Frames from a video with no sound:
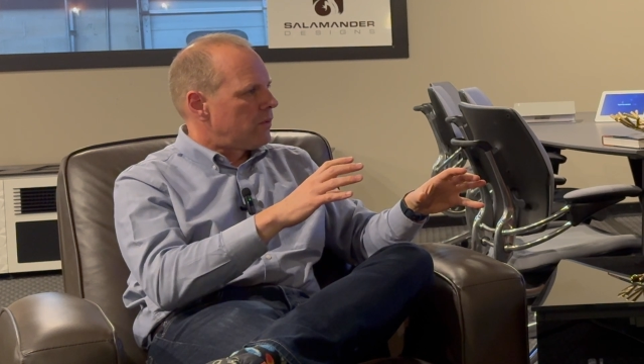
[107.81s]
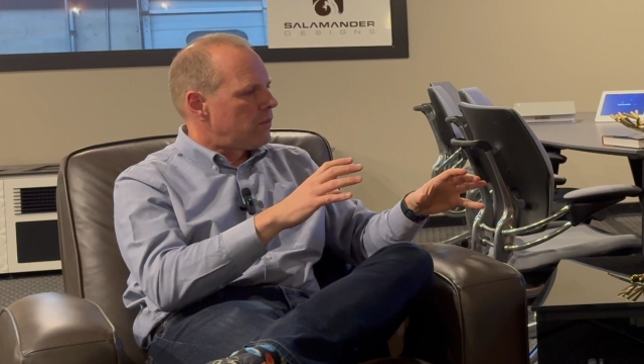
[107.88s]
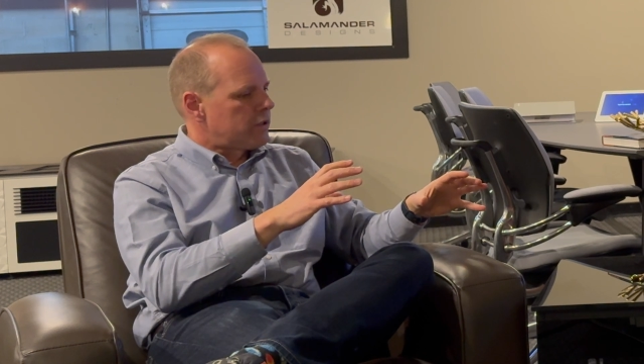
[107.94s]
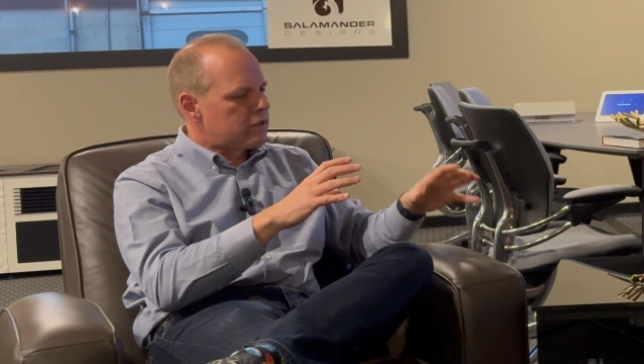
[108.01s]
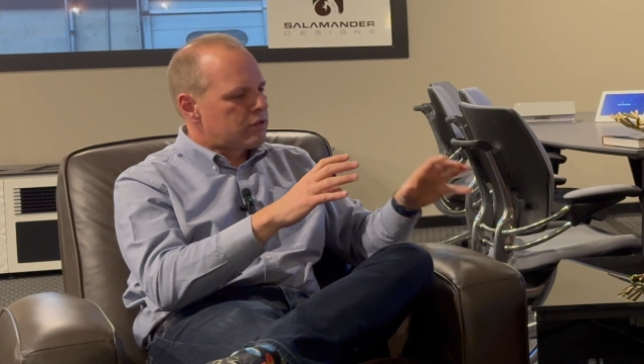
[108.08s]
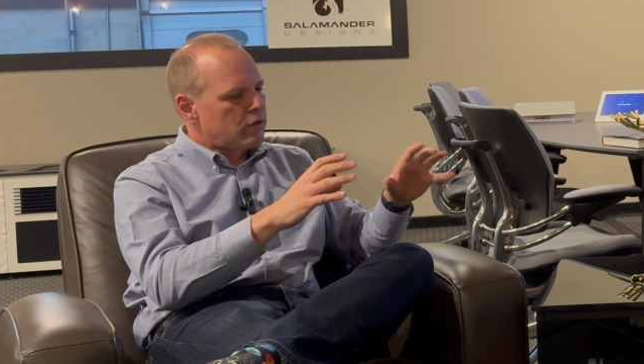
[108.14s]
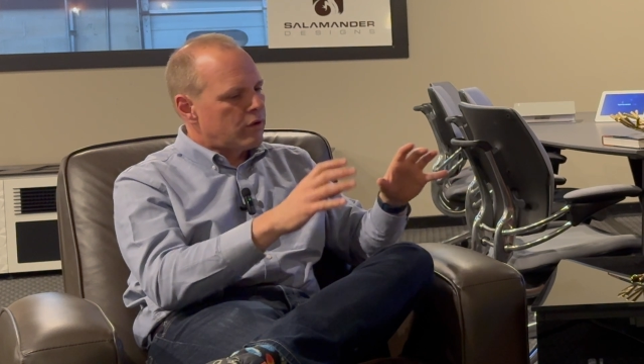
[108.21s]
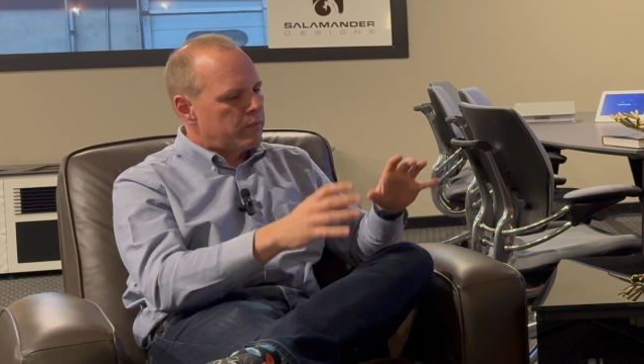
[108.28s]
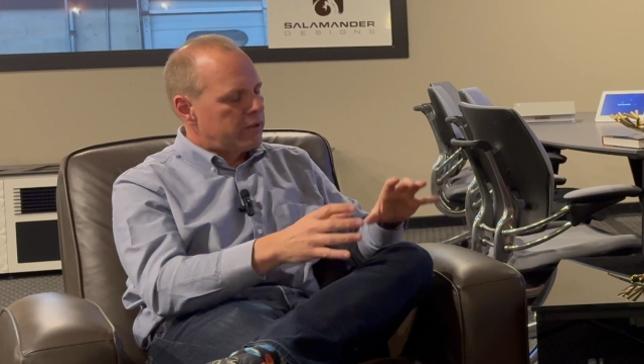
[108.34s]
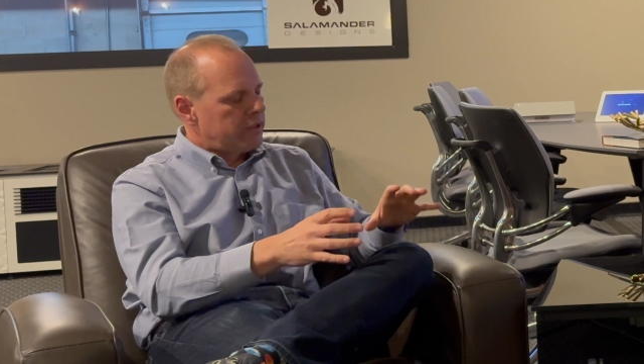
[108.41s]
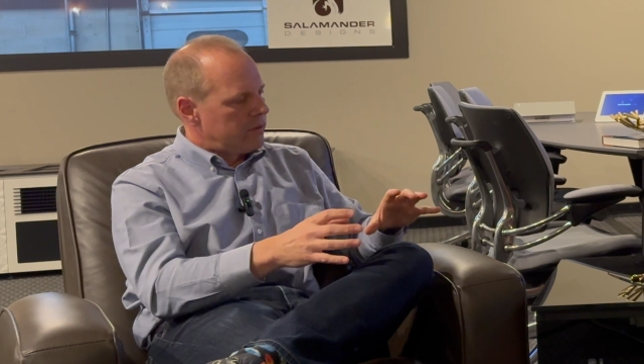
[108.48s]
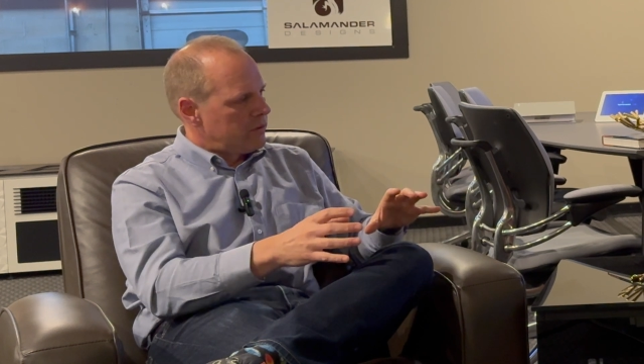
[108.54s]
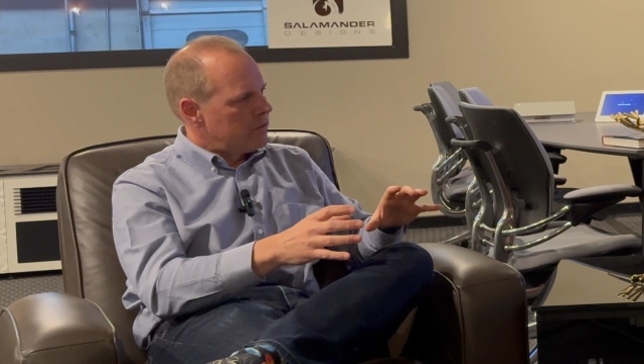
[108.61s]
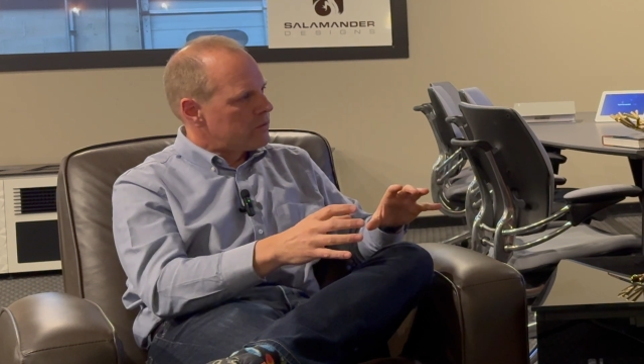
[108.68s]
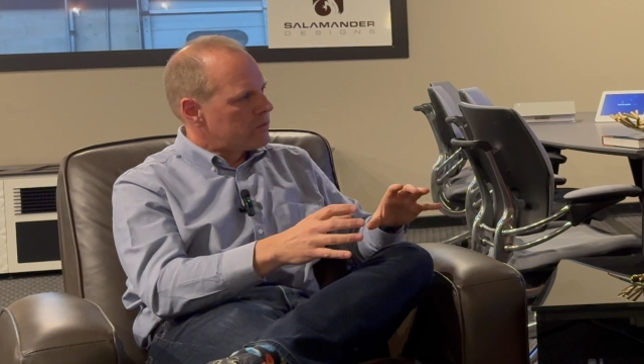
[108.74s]
what's not
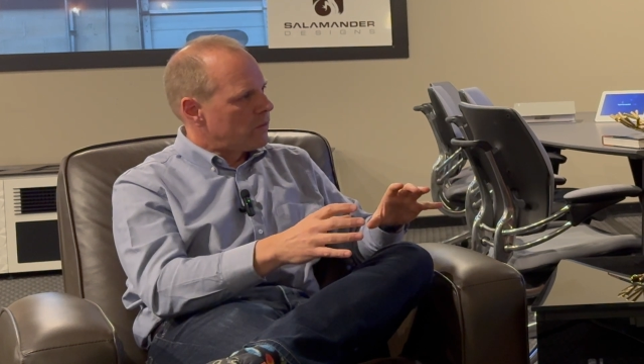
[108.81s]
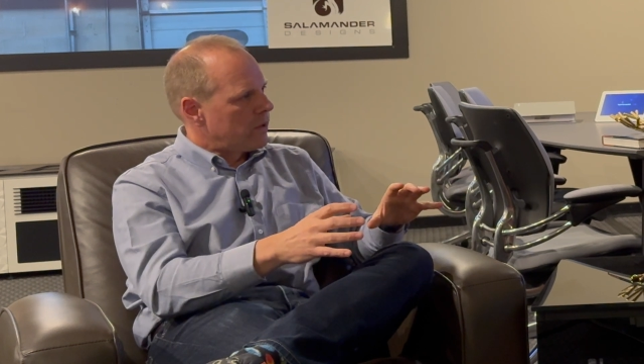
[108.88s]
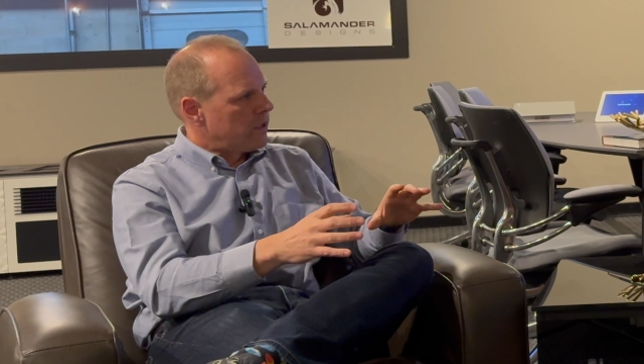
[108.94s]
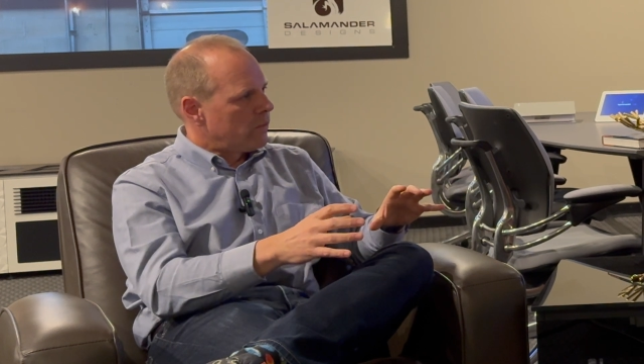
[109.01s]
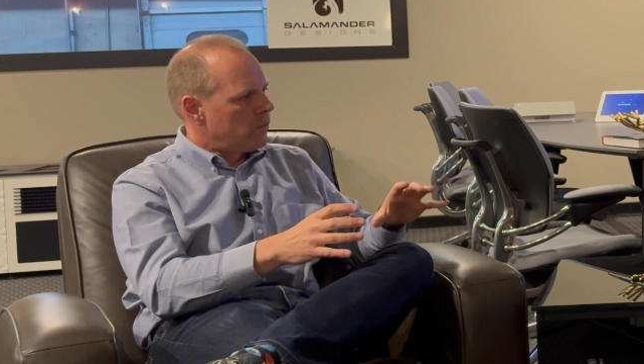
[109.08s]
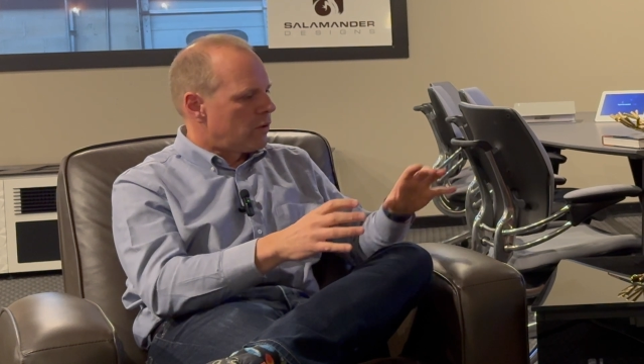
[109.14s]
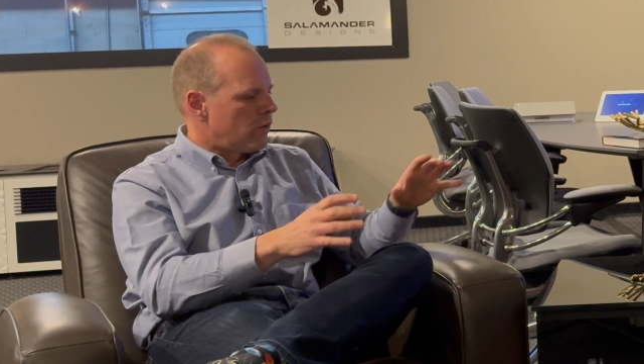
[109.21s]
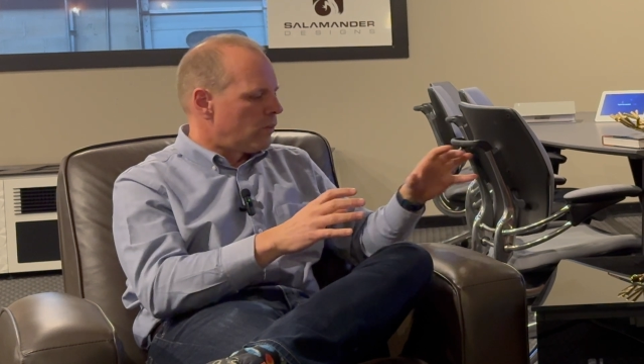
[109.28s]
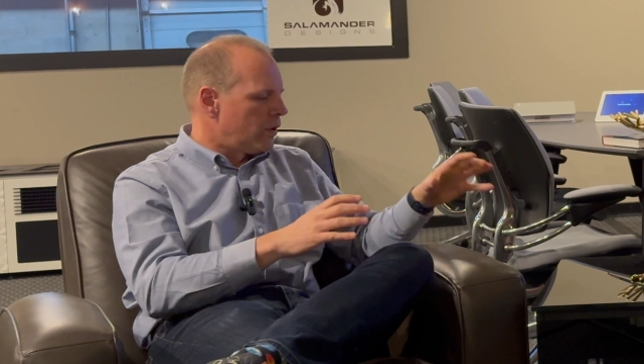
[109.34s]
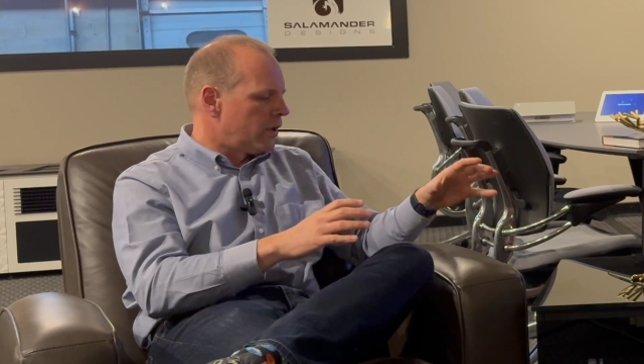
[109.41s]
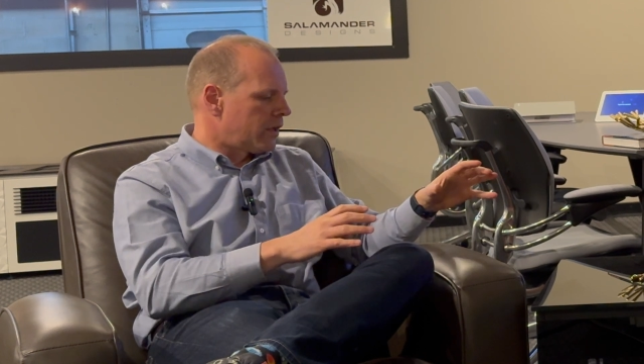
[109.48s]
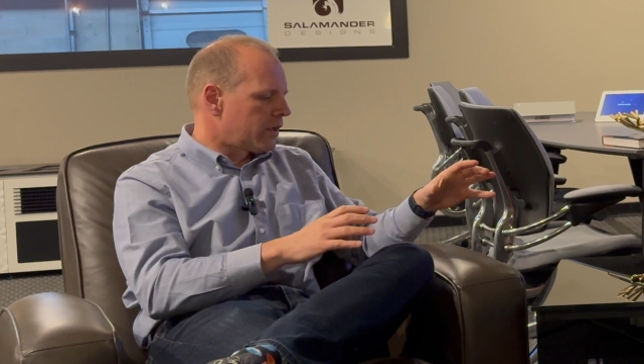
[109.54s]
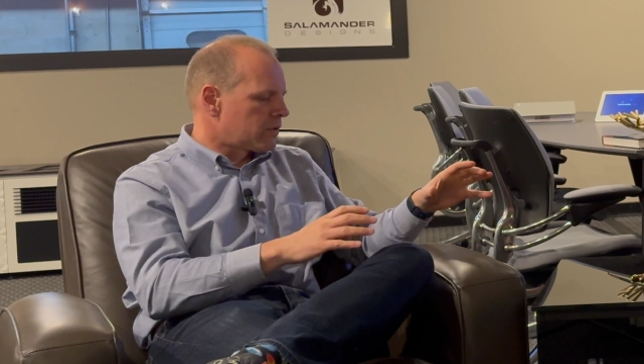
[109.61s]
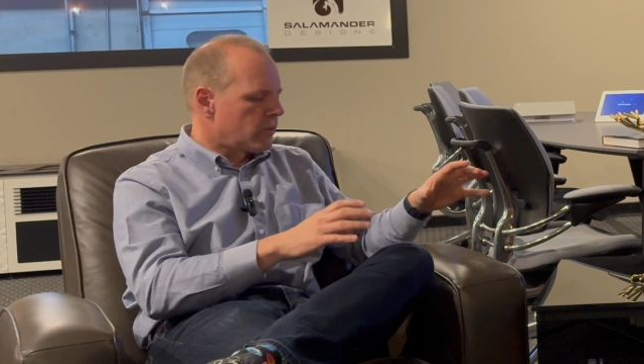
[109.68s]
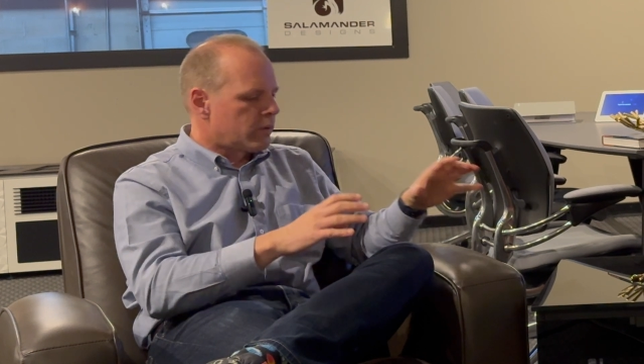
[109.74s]
being used well, what works,